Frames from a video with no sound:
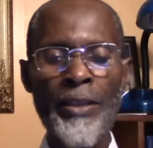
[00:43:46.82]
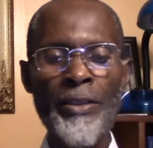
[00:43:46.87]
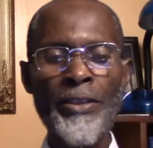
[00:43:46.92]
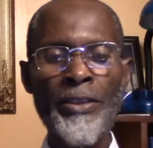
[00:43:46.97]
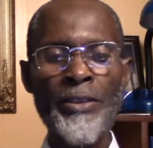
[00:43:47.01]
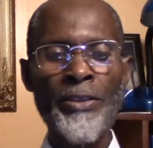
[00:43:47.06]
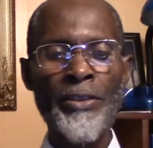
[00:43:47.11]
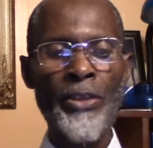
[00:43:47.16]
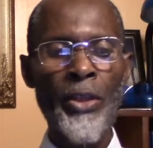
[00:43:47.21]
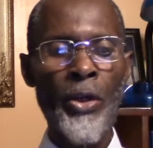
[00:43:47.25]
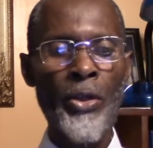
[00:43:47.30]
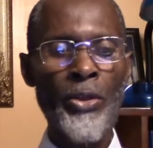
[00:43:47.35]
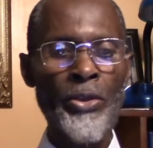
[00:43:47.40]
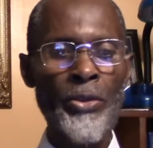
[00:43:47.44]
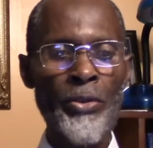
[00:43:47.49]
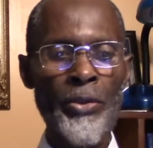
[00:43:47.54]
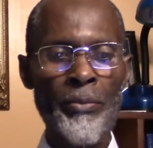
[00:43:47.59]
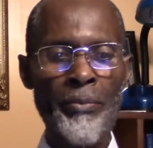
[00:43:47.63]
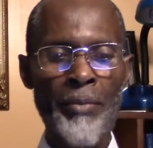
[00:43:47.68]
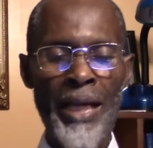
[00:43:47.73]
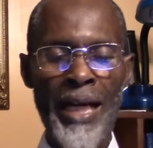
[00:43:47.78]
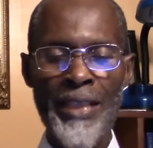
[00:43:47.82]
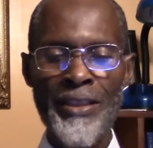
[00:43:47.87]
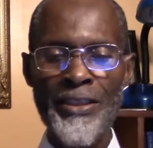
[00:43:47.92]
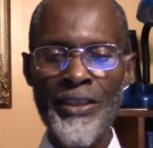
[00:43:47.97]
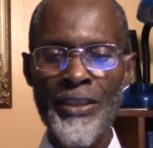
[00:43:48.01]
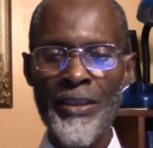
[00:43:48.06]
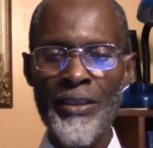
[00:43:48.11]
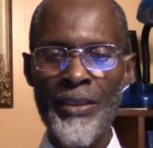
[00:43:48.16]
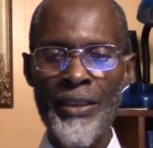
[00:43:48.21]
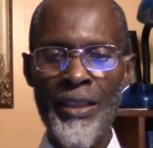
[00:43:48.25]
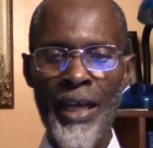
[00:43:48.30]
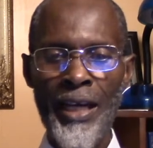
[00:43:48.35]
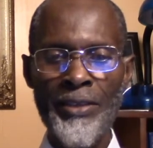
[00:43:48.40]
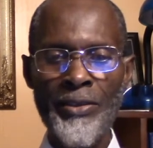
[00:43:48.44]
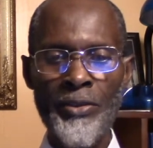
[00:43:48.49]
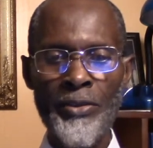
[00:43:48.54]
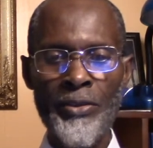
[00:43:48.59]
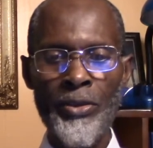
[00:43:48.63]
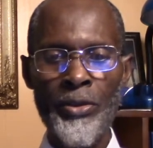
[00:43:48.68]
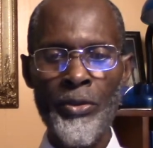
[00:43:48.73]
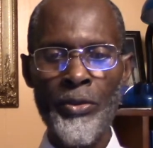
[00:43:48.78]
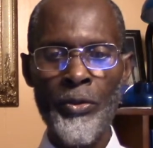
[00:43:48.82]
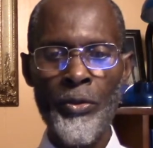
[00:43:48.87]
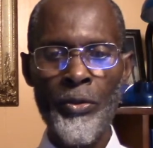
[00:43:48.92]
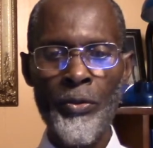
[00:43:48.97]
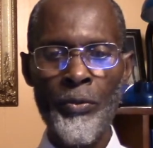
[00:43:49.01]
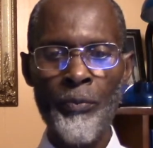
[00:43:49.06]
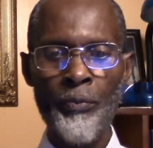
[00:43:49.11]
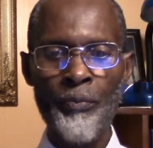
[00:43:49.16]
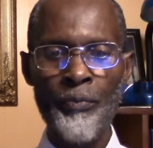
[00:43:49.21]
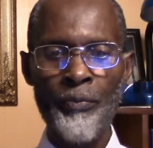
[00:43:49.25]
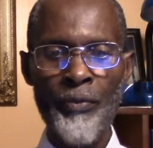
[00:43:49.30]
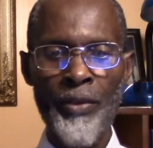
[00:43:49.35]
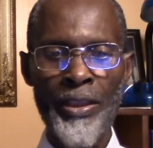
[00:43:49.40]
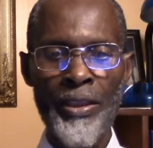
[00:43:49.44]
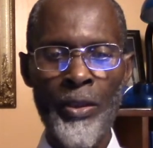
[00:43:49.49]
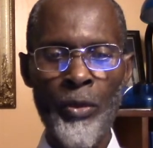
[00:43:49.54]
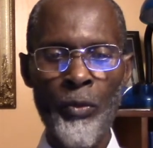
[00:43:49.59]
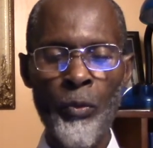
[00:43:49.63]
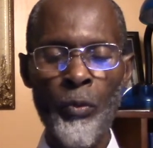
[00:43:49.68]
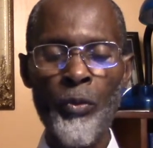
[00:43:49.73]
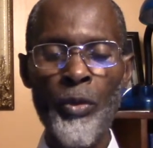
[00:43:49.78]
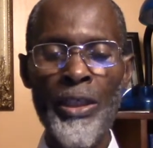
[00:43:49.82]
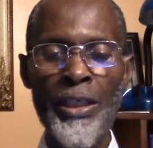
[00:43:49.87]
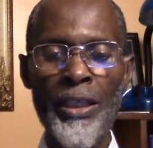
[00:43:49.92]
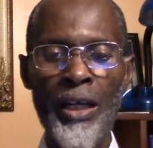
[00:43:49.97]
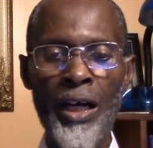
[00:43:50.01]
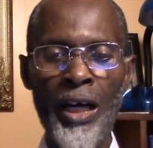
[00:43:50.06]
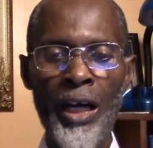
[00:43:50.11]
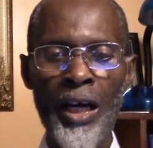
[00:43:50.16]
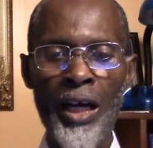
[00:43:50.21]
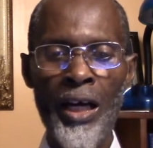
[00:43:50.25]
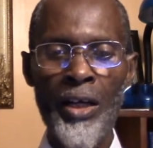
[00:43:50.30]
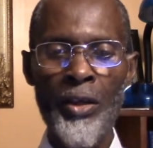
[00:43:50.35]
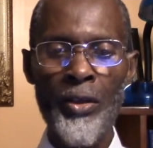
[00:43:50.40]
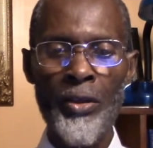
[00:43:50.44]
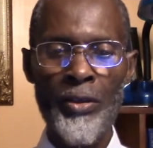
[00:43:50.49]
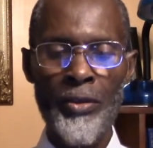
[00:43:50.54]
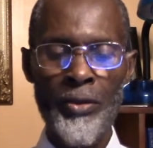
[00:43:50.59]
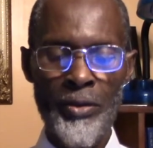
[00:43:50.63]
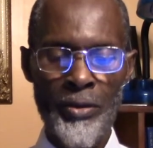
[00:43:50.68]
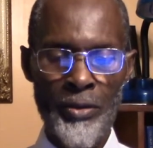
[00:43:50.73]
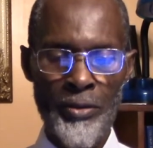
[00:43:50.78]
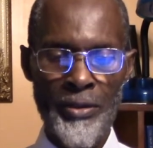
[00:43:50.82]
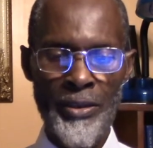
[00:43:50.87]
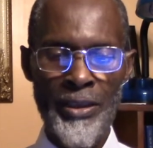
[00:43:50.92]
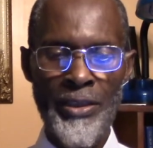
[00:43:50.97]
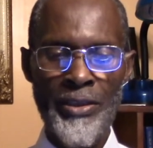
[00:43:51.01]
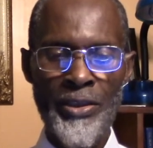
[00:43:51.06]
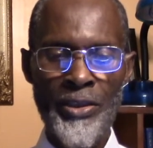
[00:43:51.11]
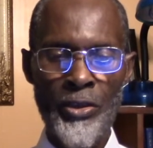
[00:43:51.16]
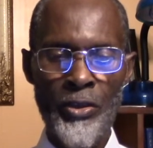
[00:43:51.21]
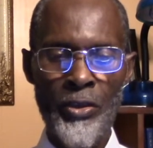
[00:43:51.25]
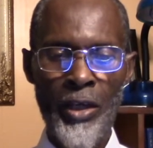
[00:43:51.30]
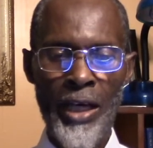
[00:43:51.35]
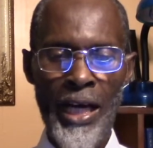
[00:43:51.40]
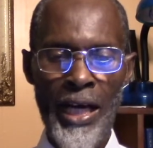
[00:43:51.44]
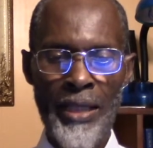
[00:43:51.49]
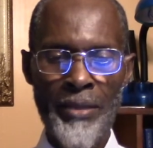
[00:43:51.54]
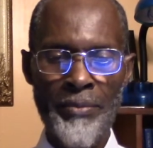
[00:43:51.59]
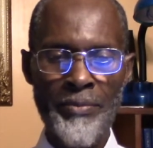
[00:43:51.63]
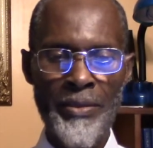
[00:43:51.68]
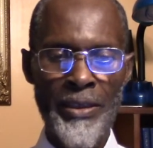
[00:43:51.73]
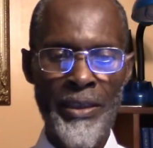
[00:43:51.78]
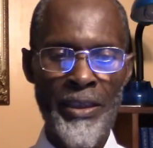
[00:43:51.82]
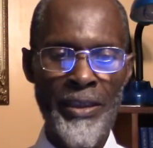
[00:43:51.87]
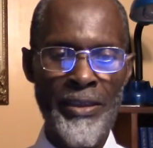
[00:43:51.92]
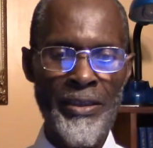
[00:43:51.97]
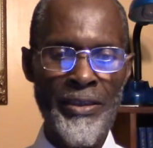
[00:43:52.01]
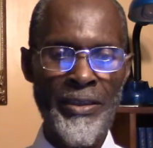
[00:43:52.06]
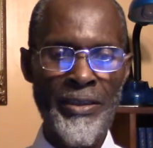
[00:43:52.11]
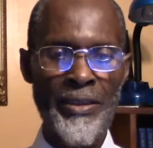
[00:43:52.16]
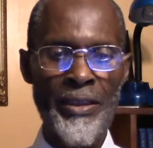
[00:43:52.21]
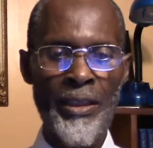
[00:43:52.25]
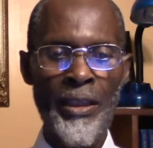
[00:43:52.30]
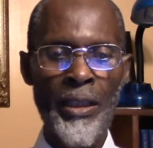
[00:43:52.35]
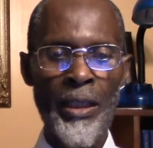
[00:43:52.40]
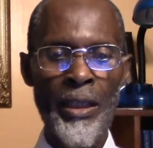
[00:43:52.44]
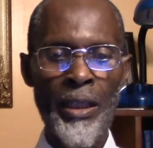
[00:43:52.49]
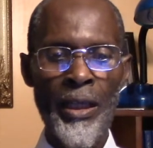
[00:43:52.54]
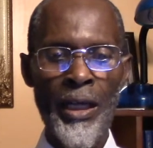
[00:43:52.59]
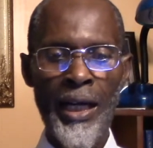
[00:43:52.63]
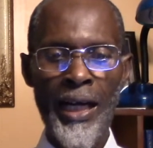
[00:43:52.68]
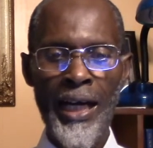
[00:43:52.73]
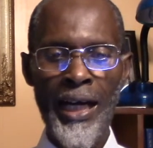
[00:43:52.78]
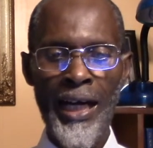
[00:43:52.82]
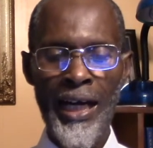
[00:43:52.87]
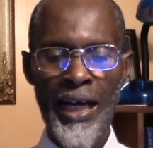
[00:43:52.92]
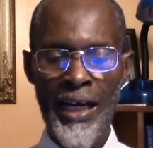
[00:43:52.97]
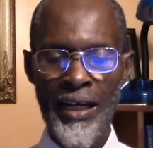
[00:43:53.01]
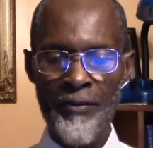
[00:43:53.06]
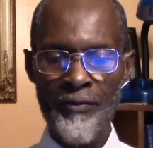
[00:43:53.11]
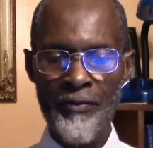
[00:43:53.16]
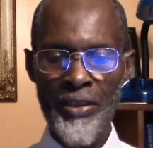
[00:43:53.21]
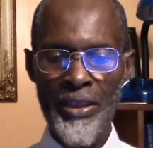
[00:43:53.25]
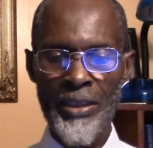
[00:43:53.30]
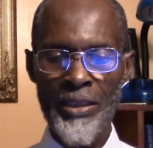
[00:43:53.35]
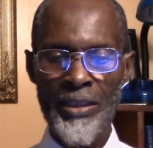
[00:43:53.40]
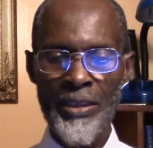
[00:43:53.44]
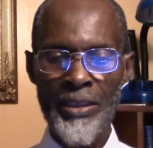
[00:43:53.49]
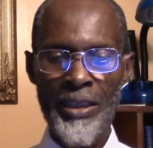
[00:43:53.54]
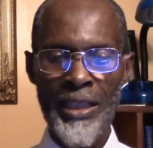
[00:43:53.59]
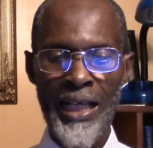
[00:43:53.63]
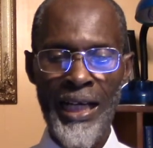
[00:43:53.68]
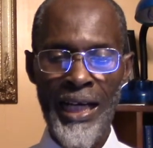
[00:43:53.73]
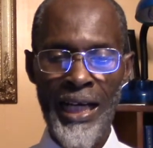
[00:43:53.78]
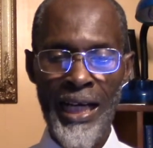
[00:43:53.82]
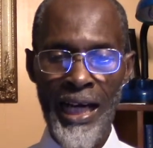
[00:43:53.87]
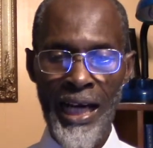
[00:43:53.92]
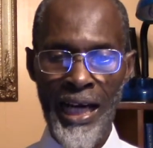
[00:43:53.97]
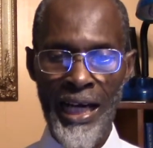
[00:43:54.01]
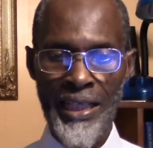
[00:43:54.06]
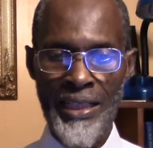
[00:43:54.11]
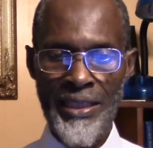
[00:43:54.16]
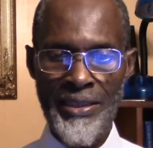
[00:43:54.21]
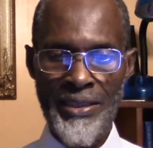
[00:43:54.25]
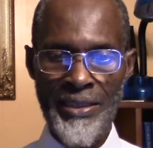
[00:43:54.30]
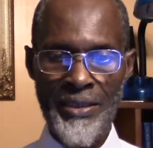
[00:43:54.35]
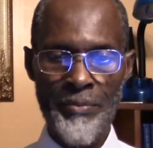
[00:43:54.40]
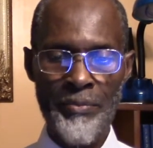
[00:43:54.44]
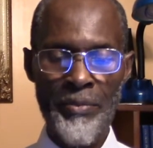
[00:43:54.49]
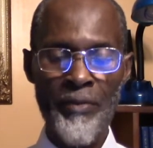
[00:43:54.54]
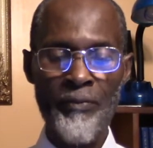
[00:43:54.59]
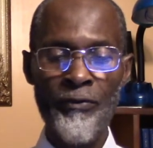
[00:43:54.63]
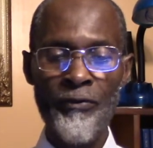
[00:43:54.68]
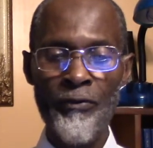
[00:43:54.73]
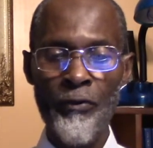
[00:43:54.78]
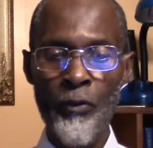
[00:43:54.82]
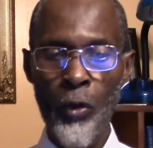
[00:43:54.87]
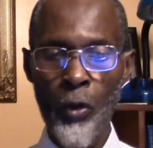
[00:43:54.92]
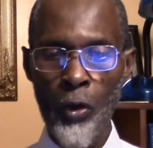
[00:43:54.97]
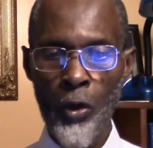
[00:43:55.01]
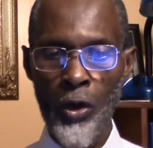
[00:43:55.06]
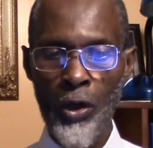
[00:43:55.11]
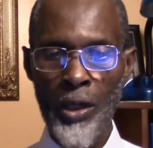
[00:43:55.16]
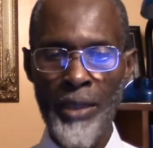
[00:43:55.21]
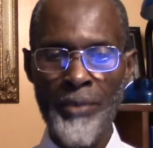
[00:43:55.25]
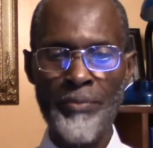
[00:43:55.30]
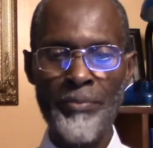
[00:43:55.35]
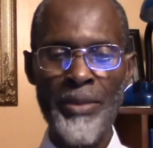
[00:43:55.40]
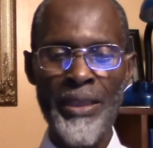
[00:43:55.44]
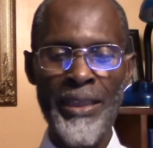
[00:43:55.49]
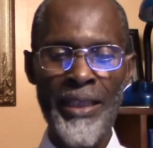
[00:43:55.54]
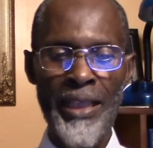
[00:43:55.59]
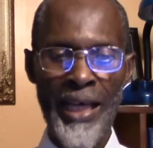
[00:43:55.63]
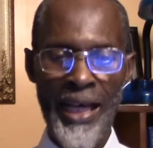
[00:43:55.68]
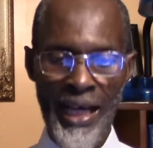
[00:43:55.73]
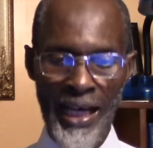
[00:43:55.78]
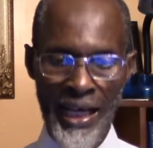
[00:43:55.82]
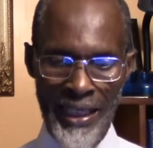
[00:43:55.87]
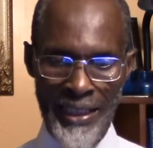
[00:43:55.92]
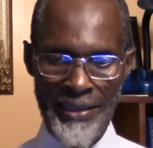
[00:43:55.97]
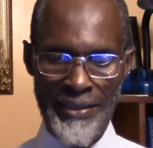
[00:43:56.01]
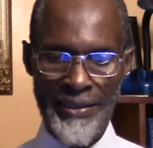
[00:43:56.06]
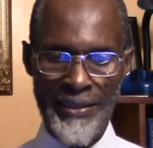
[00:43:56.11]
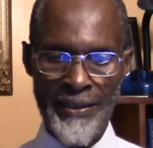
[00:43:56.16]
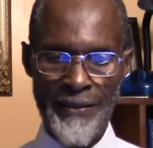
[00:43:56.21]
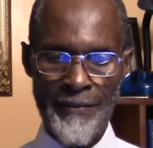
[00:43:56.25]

So you imagine that we are described as having eyes before and behind.